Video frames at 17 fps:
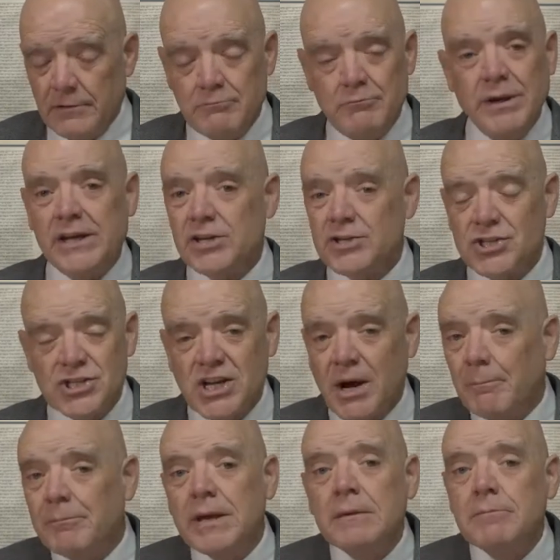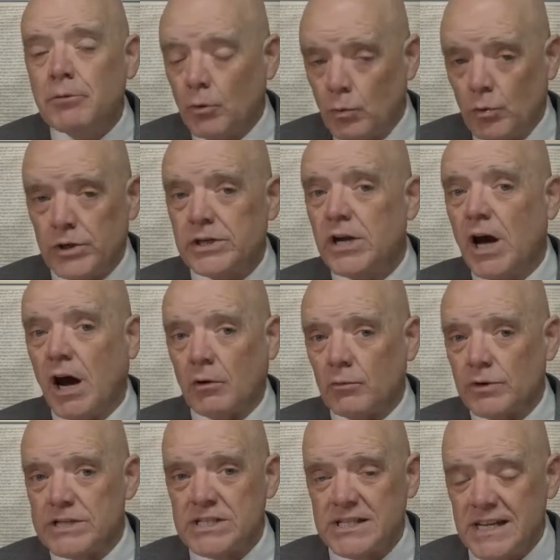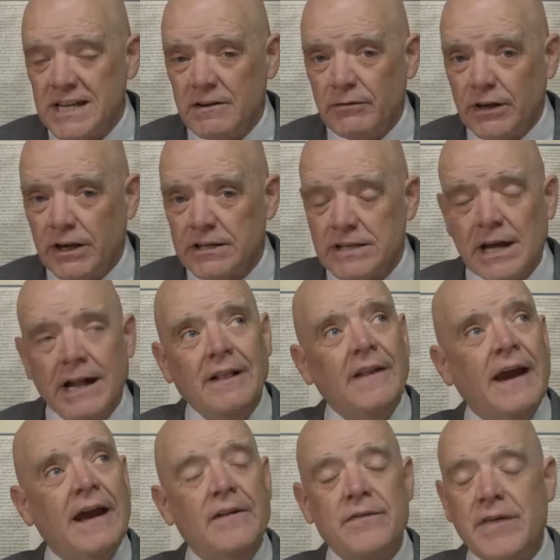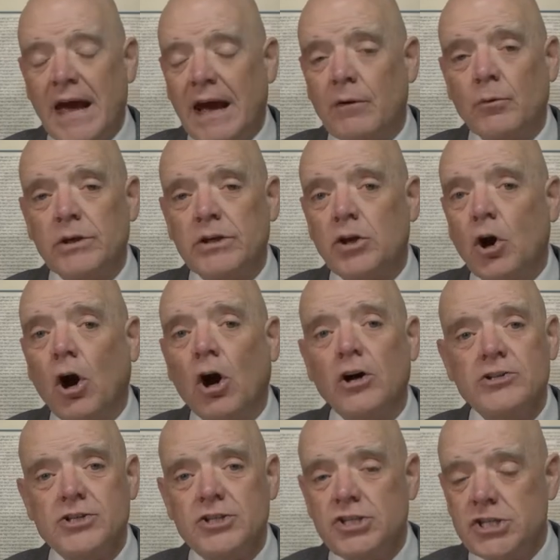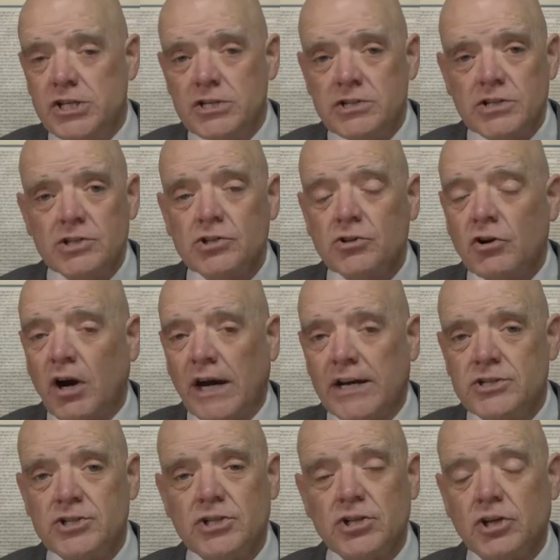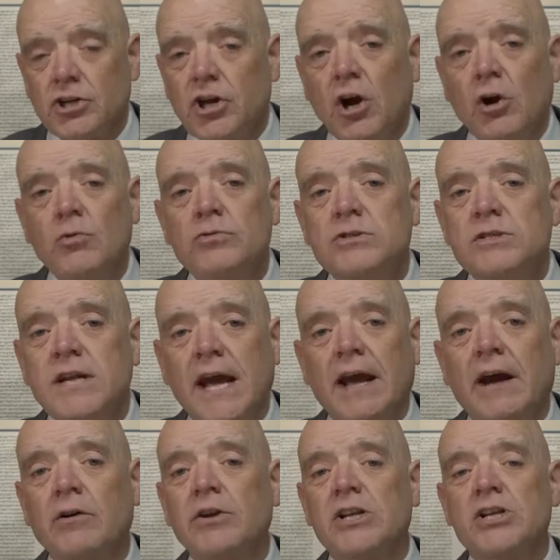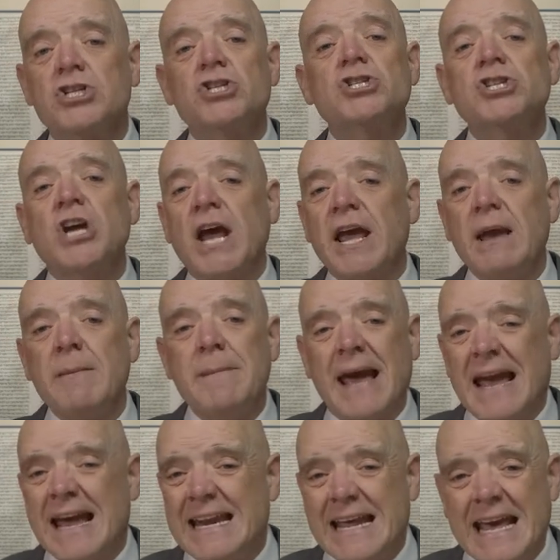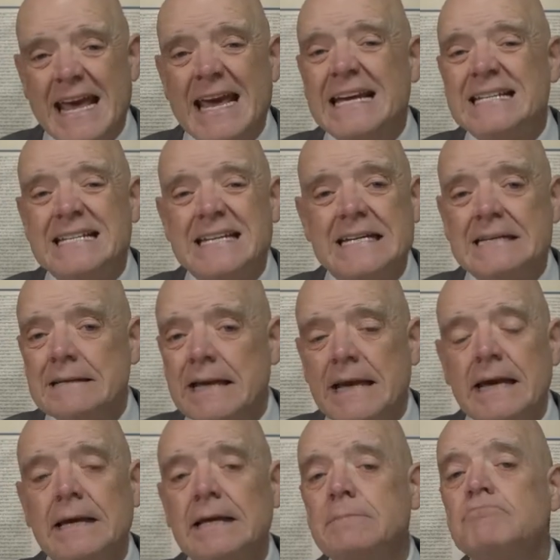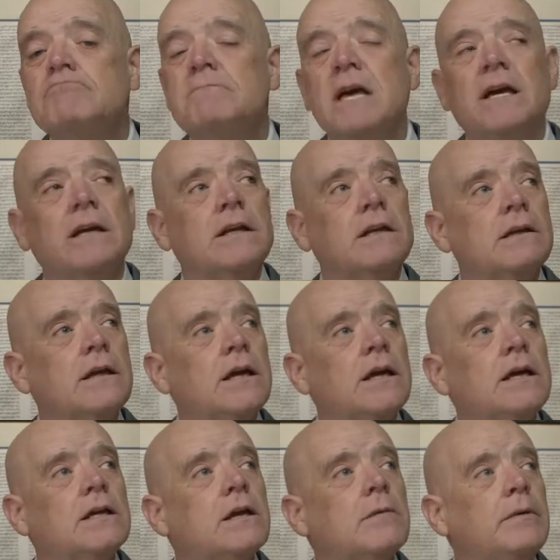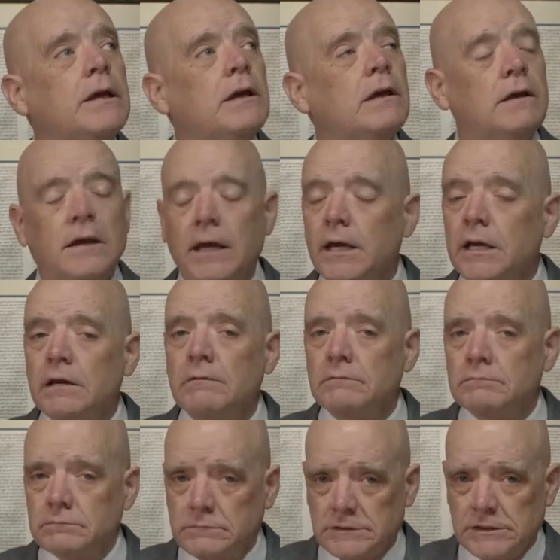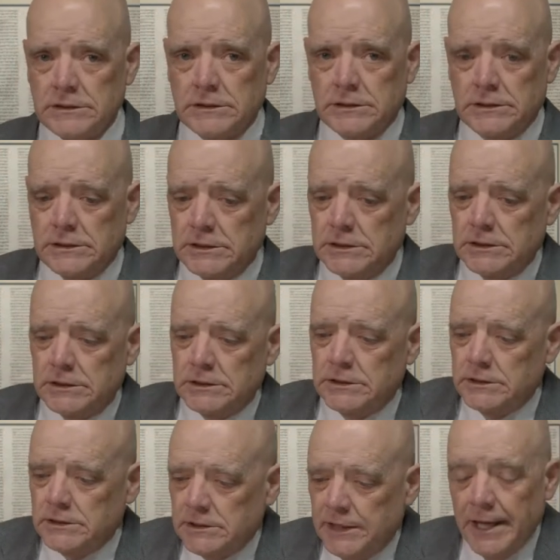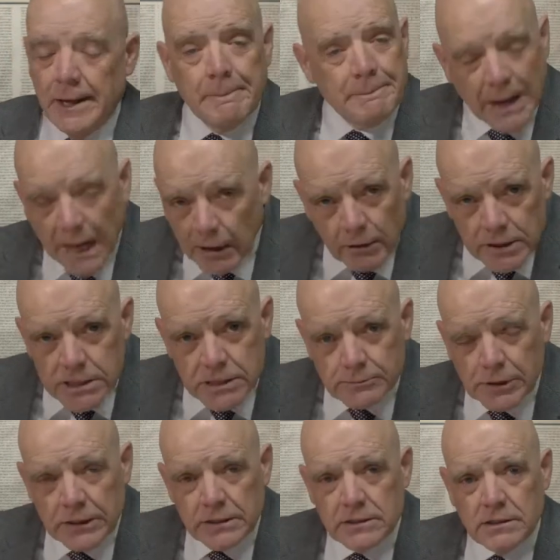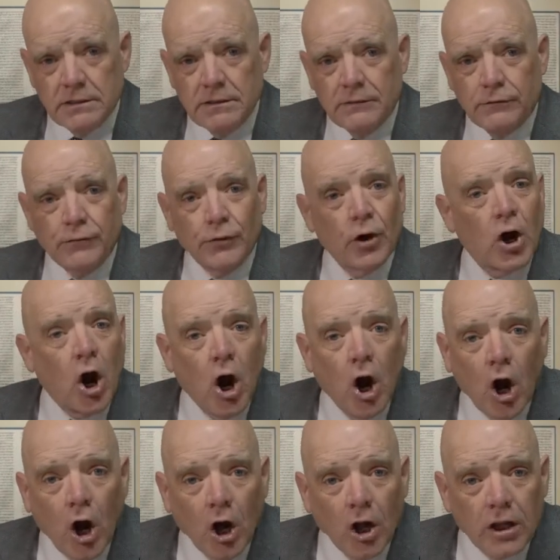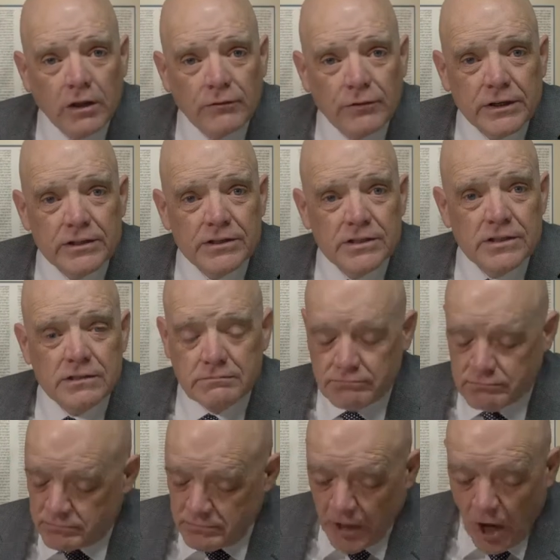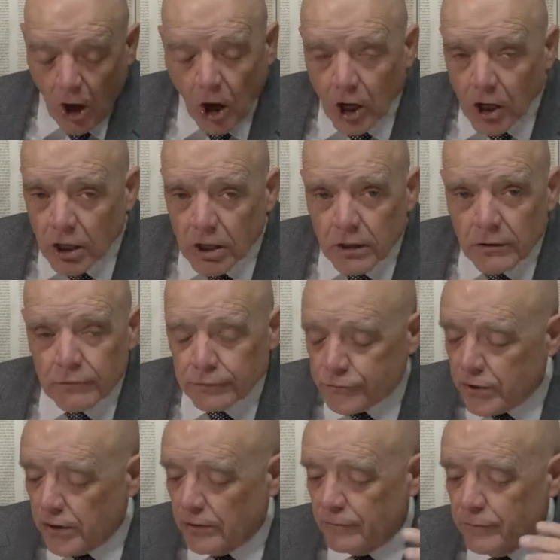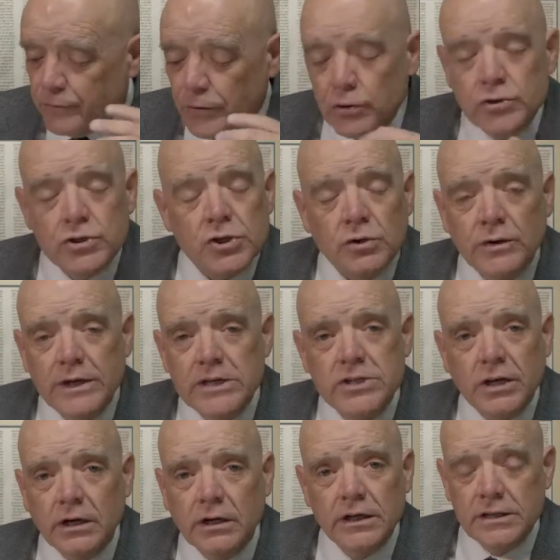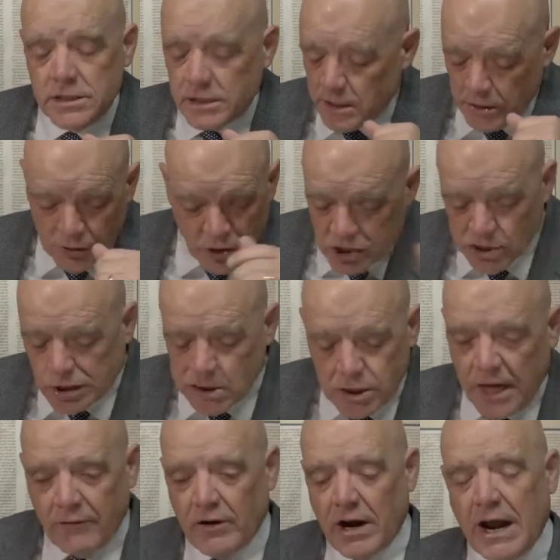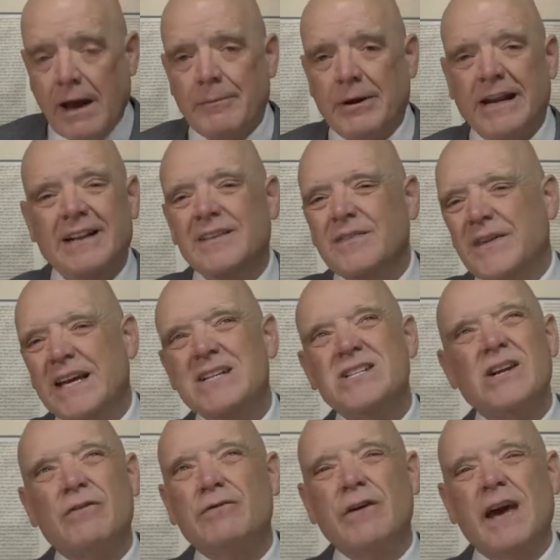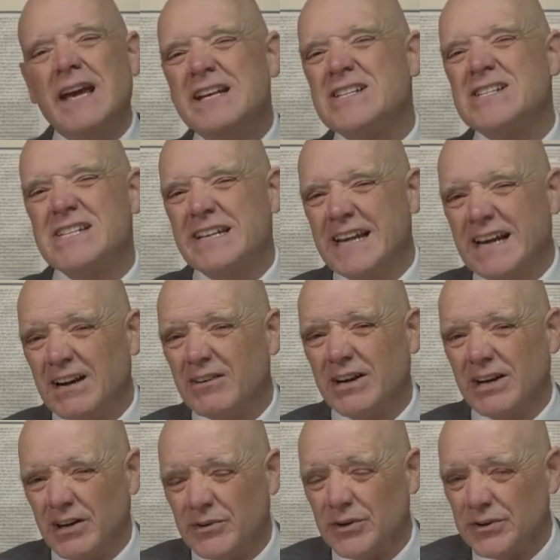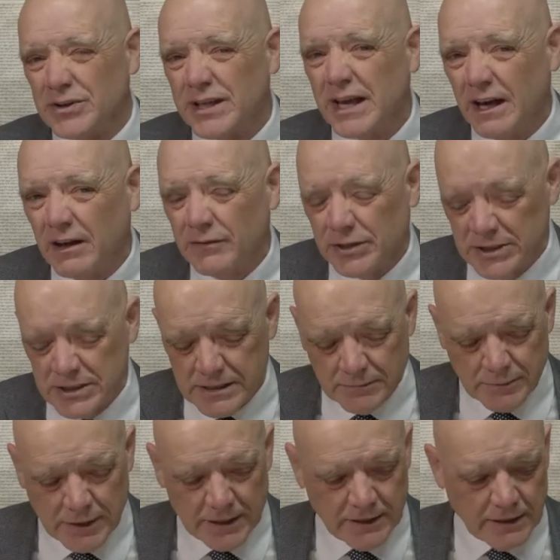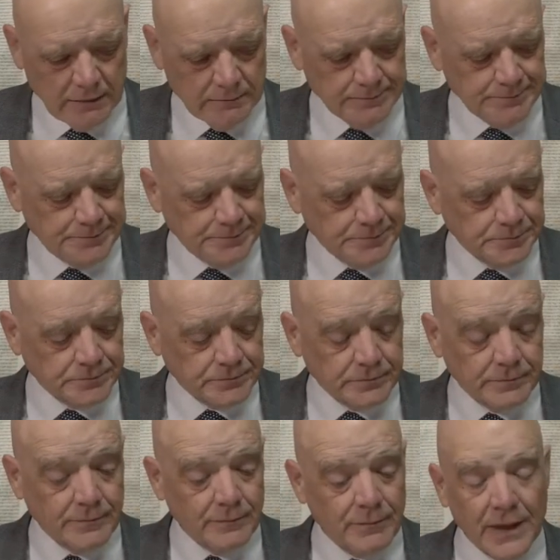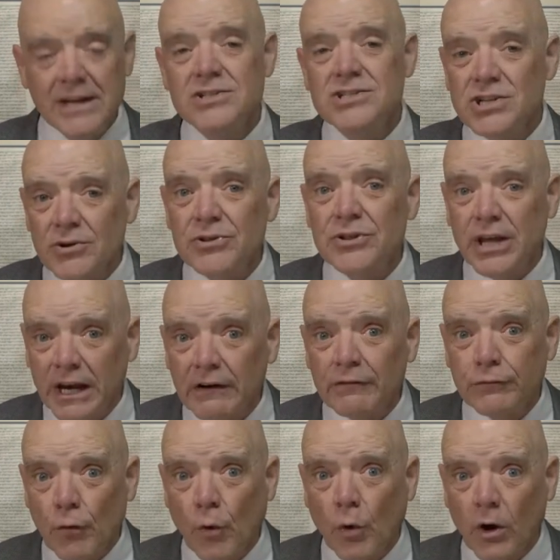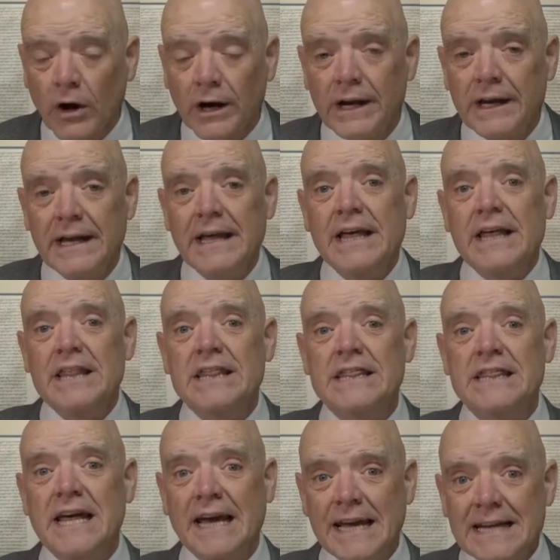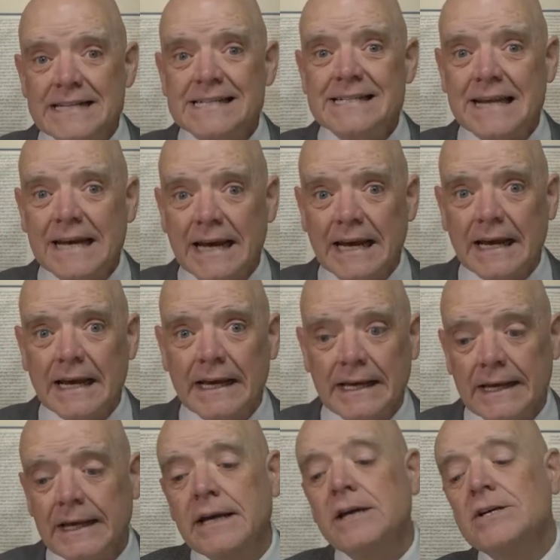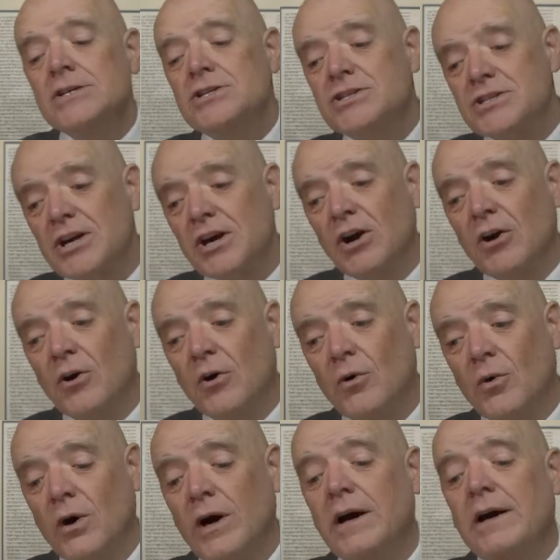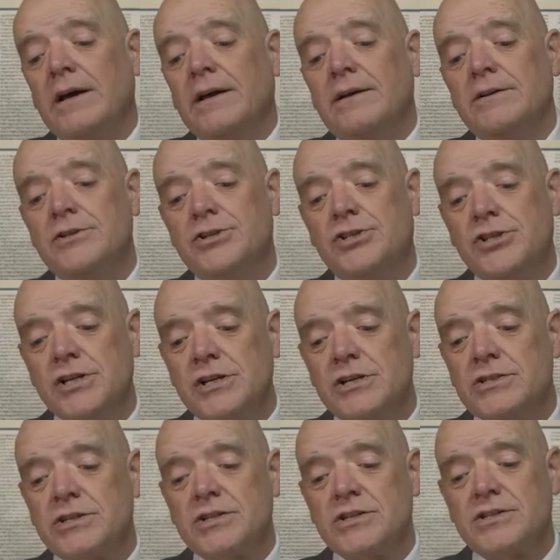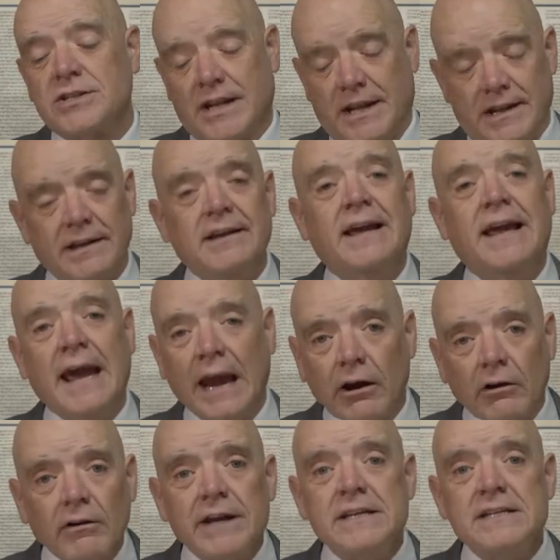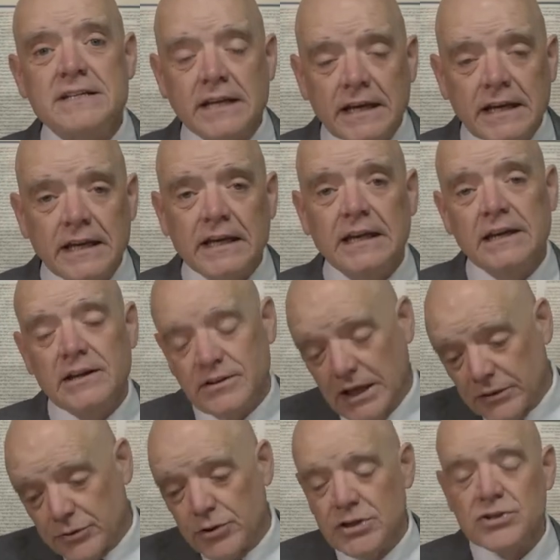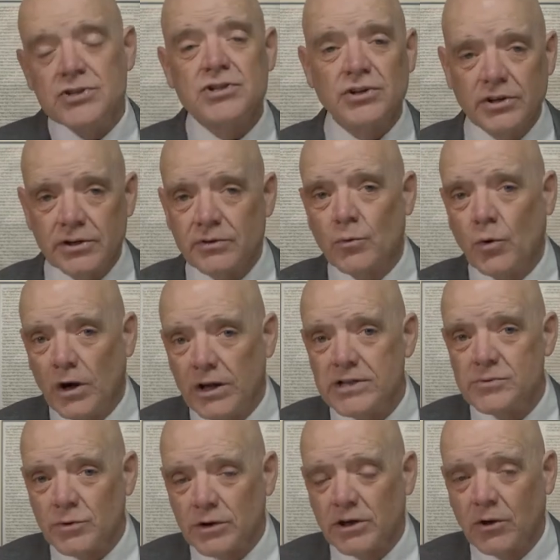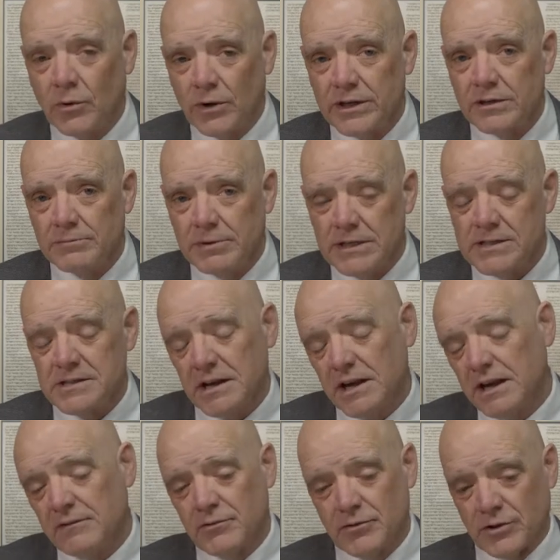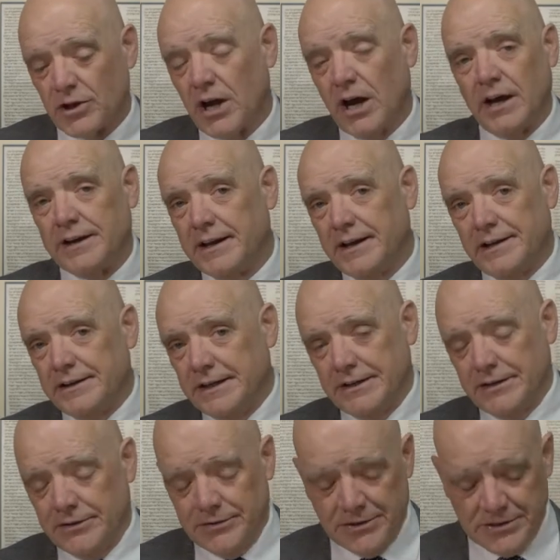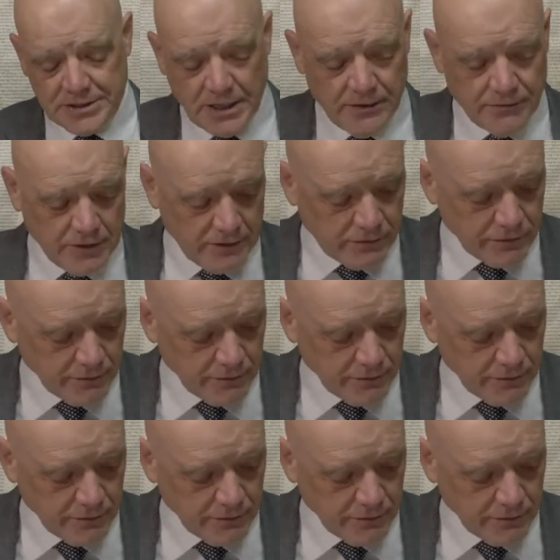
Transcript: Because some people would not receive it, and that would cause Jesus Christ to go down in shame and ignominy, ign, ign, ign, embarrassment, for all of his all of the future eternity and this could never happen it's a fake scenario that the calvinists have made up and so therefore they say so jesus guaranteed that these certain ones were going to be saved or the godhead did it in this covenant